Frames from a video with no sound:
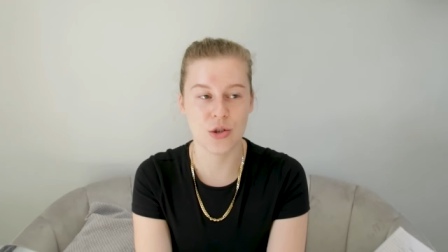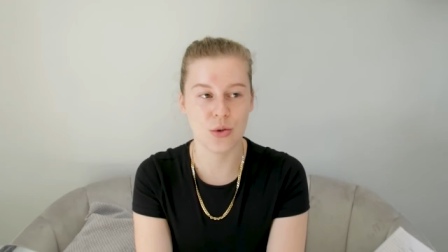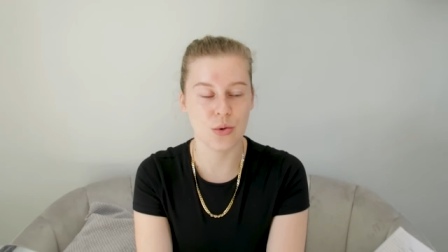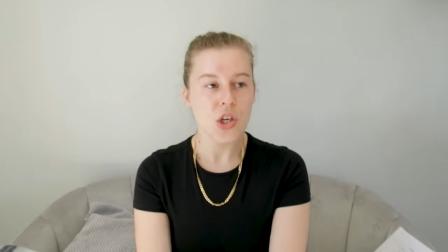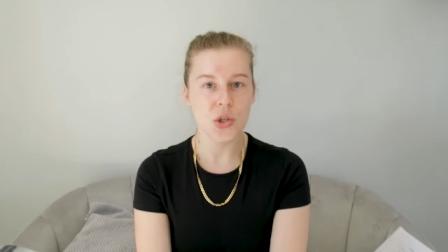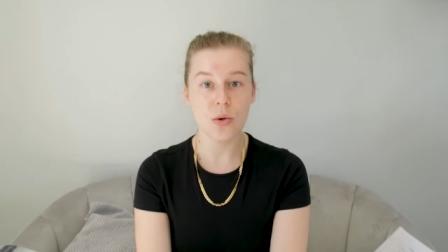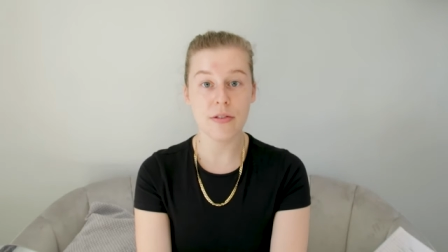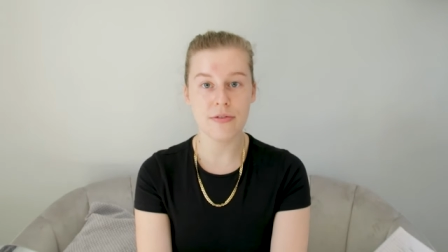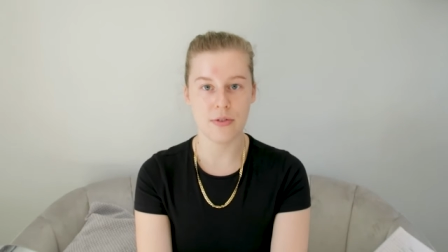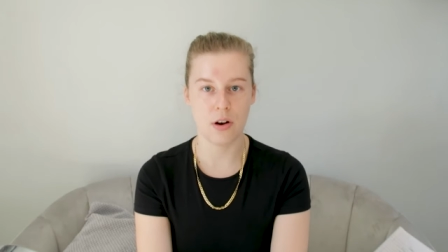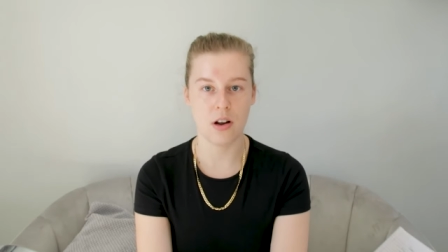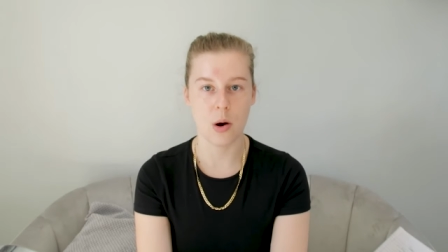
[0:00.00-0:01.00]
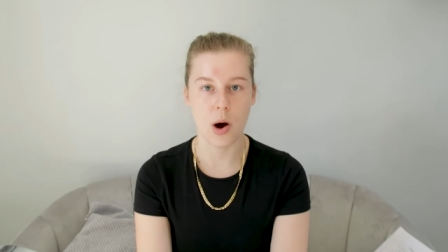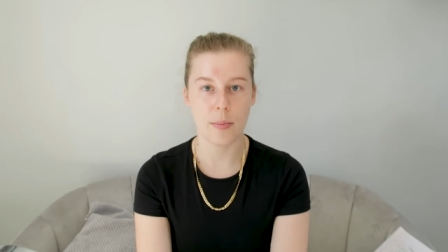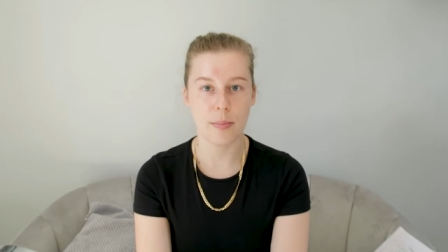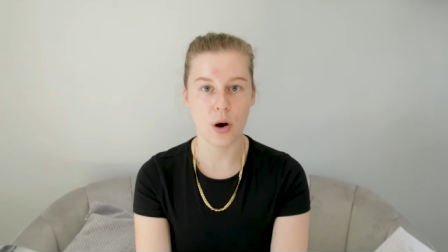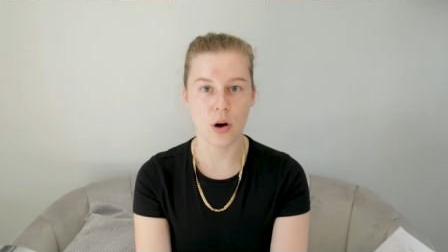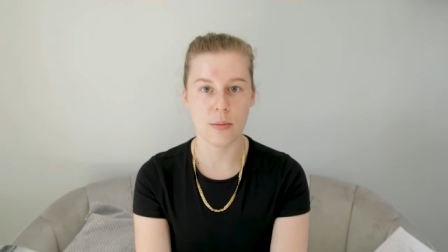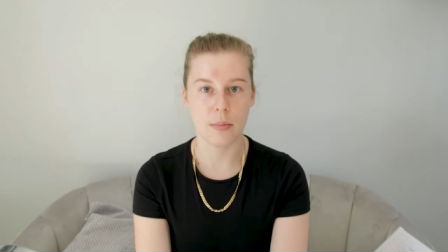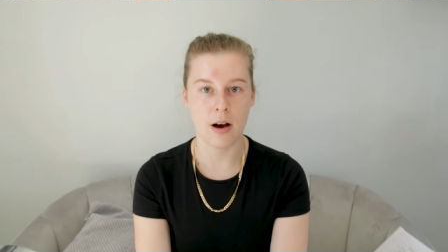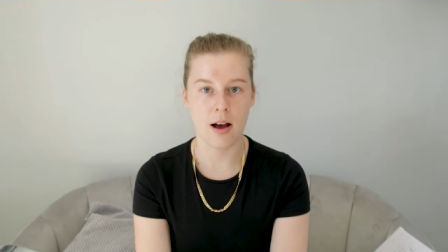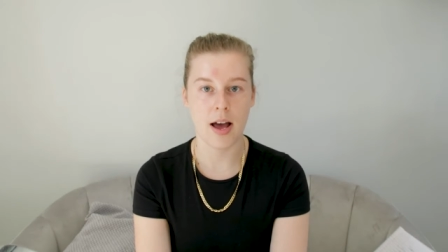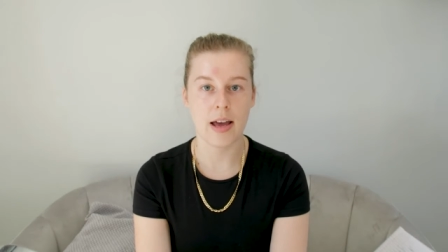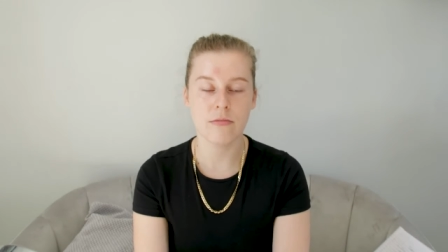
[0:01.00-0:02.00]
to do a follow-up on
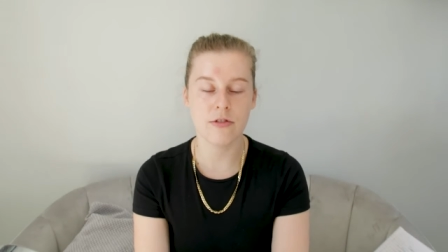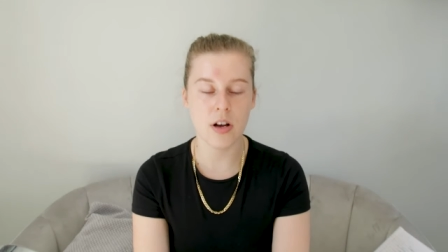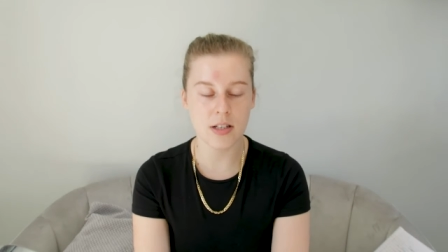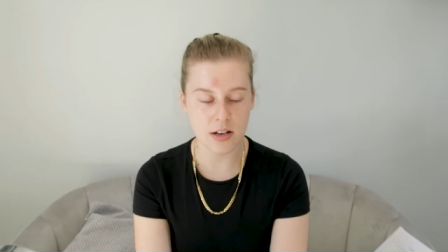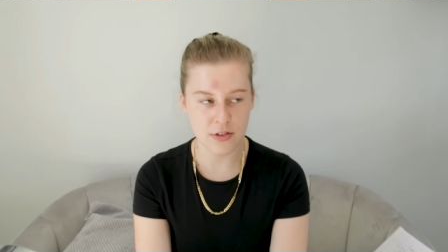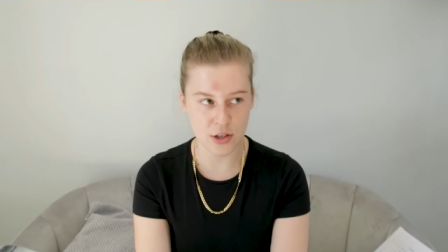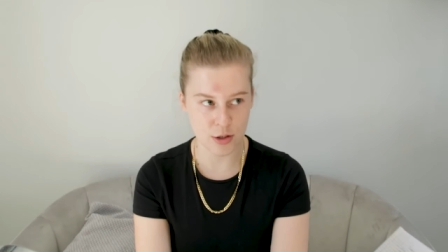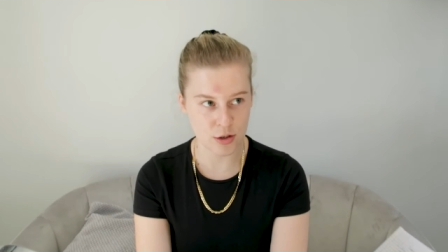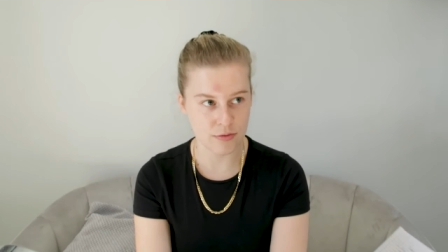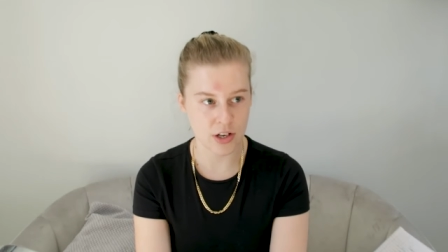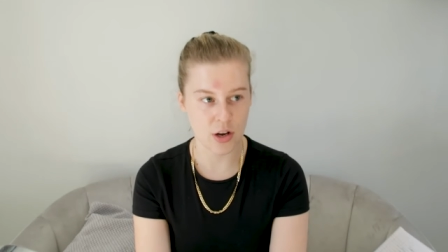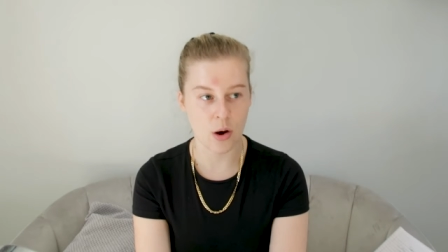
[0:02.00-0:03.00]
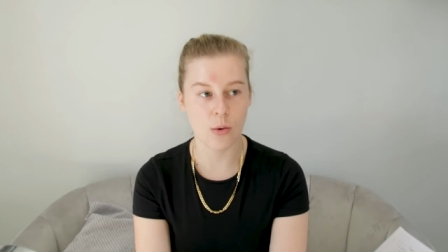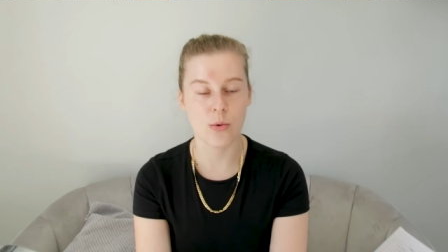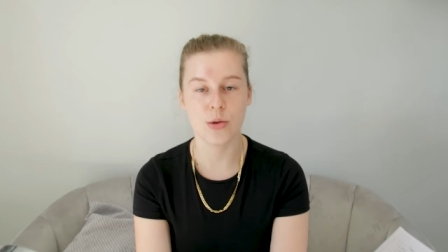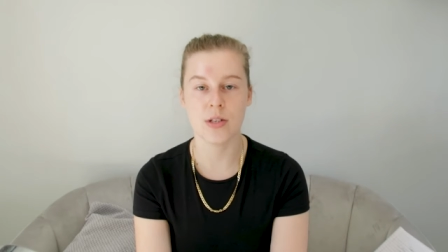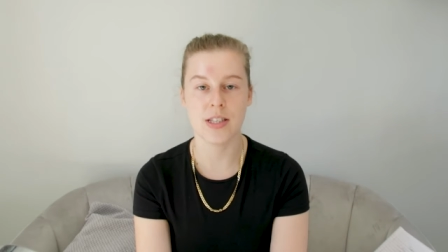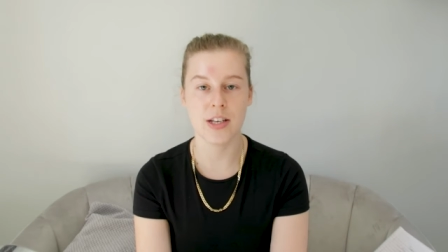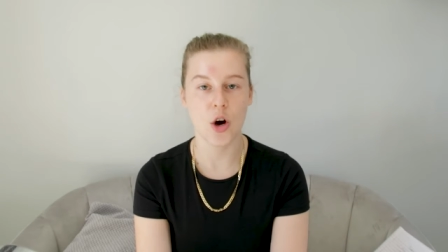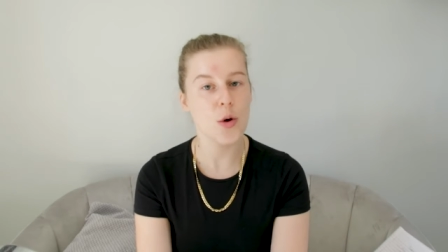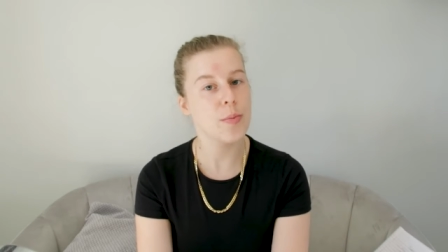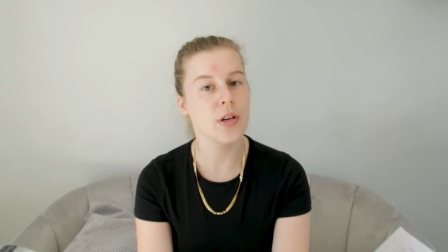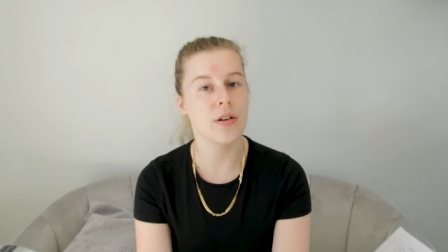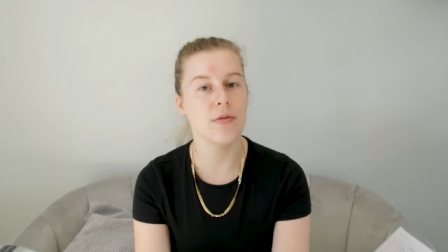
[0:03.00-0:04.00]
my first ever YouTube video, which was the
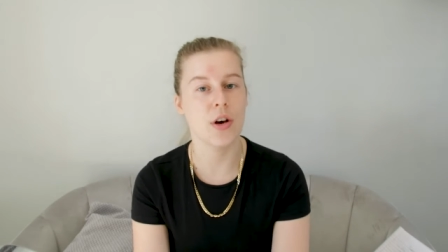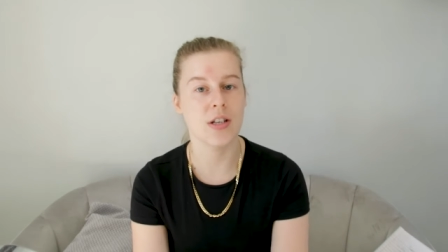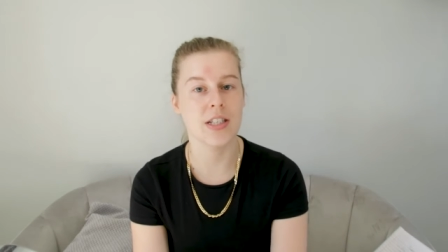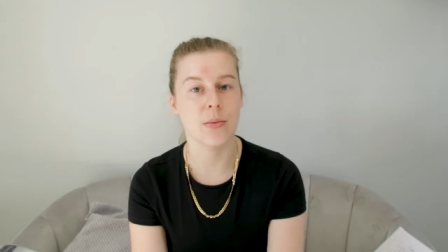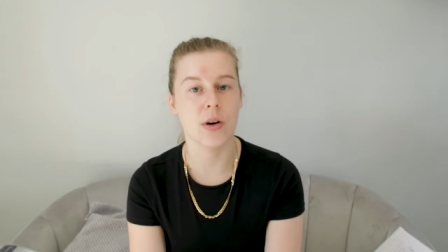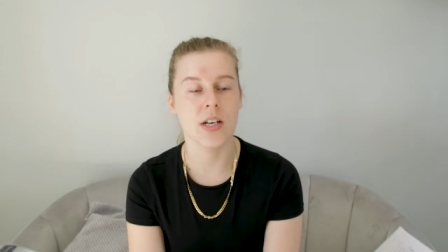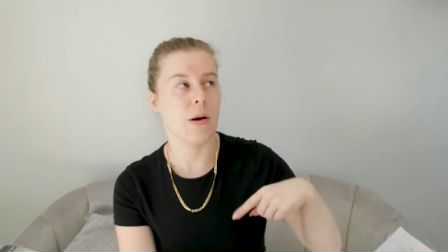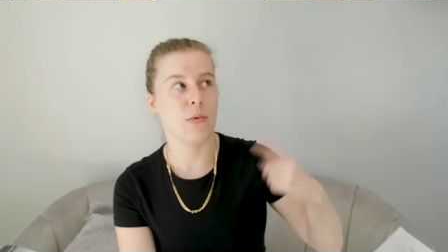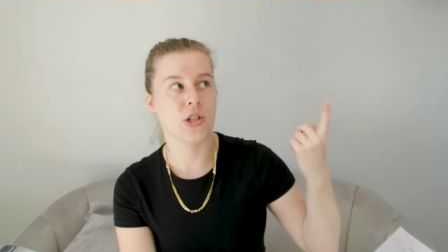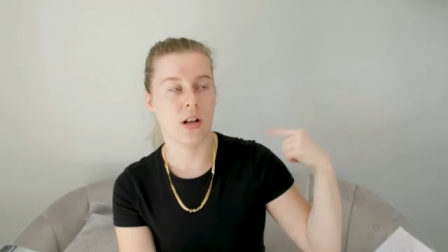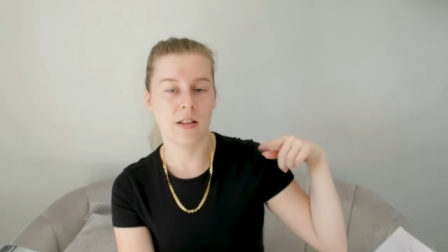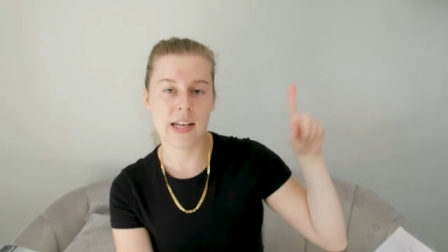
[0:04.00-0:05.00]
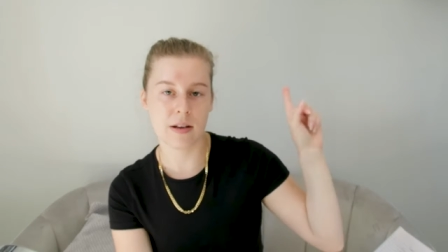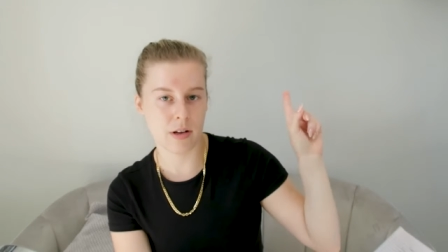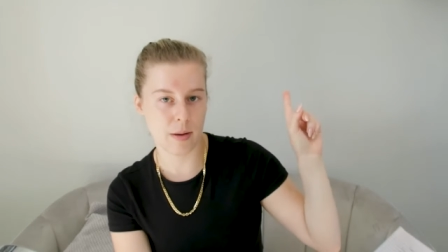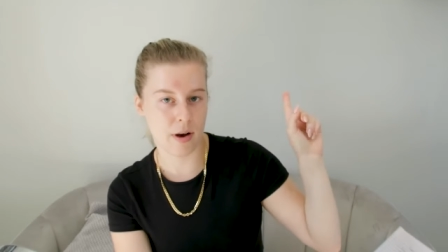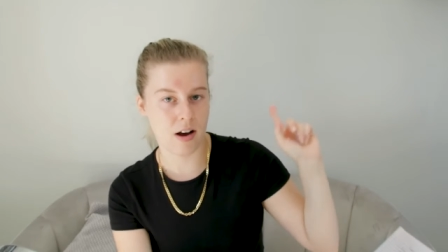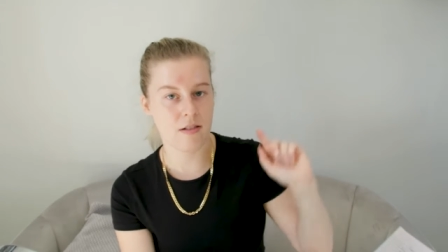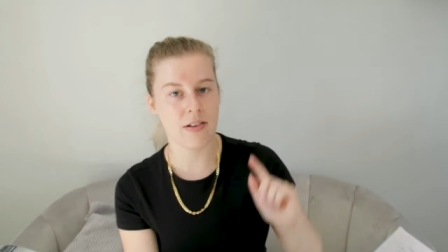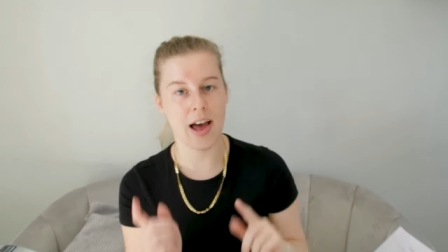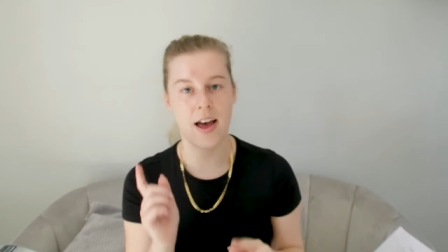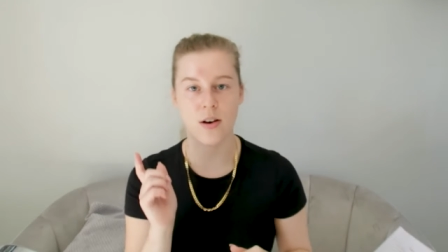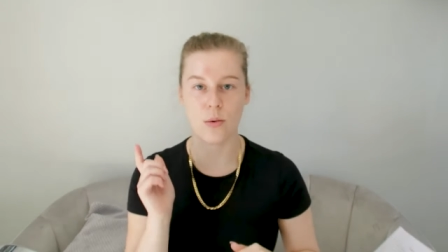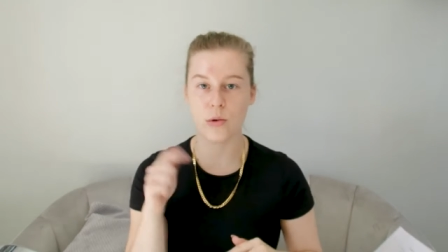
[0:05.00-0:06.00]
Open University one, which I'll link above
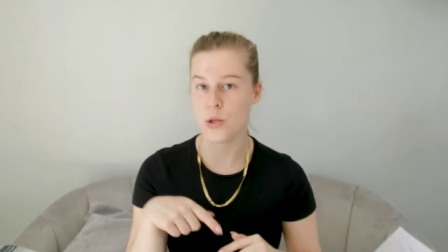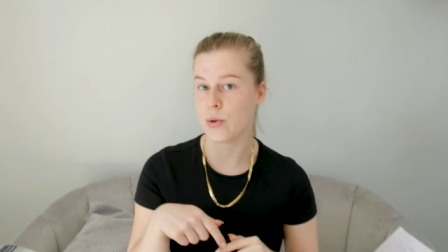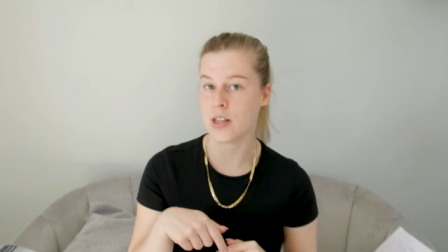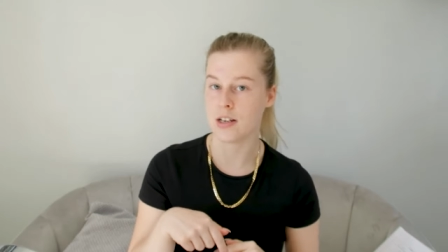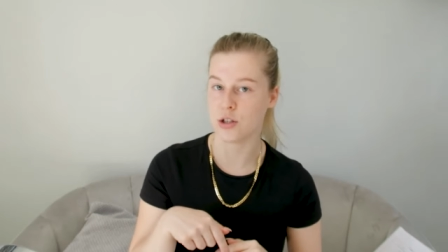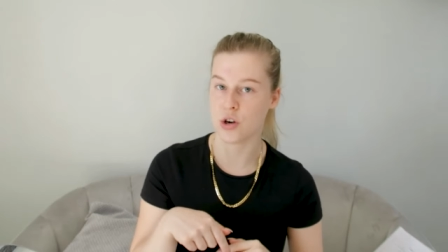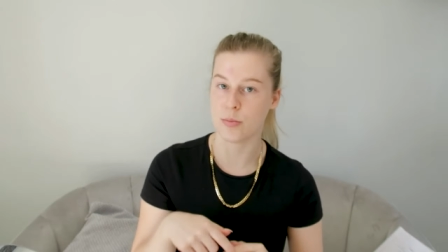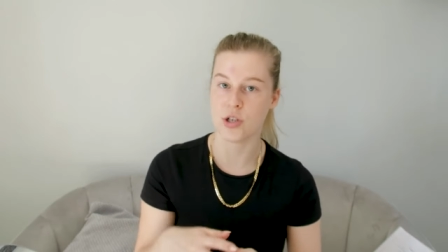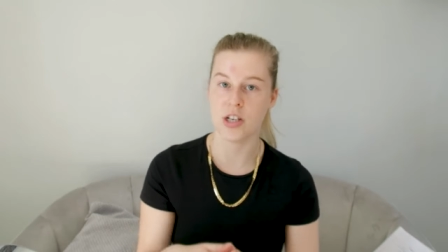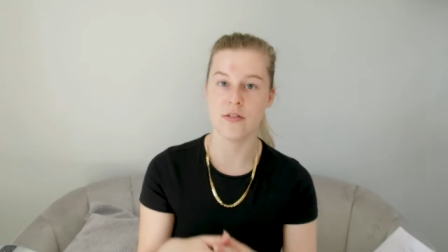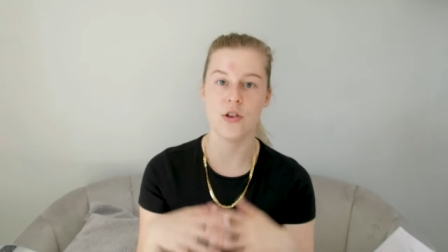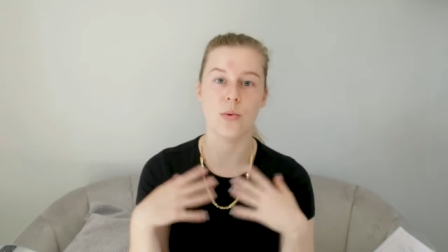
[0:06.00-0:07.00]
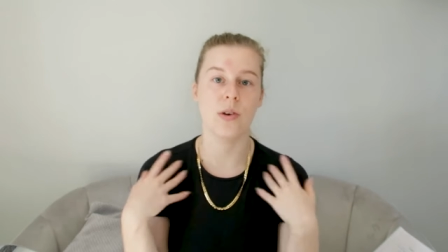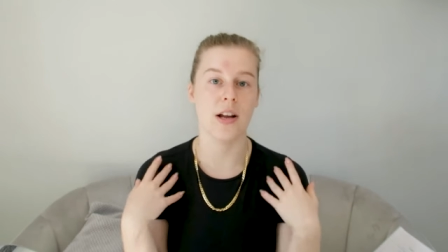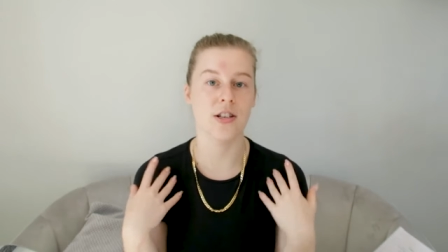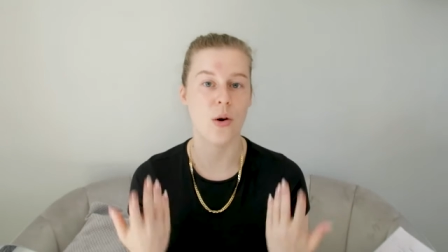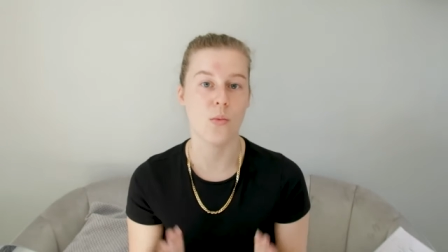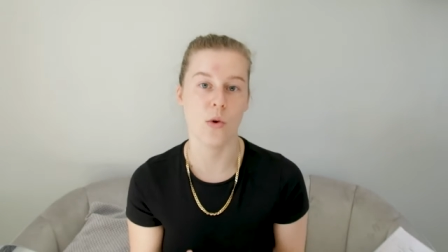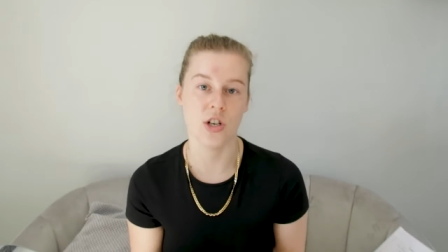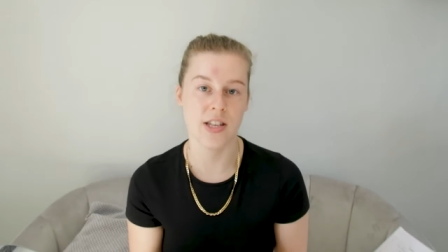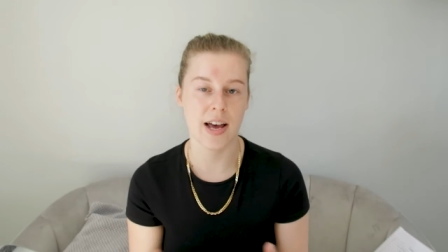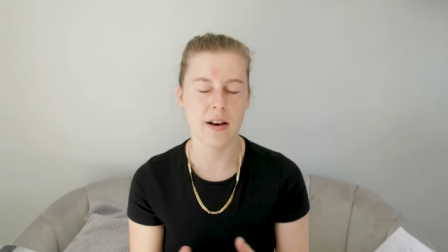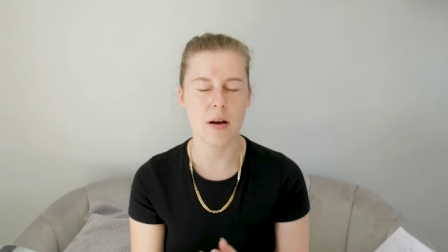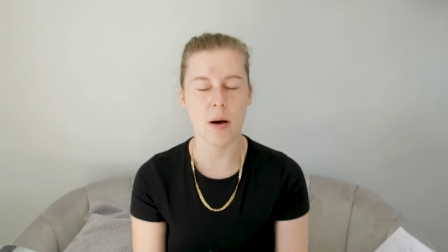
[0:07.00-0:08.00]
and also in the description if you would like to go and watch that.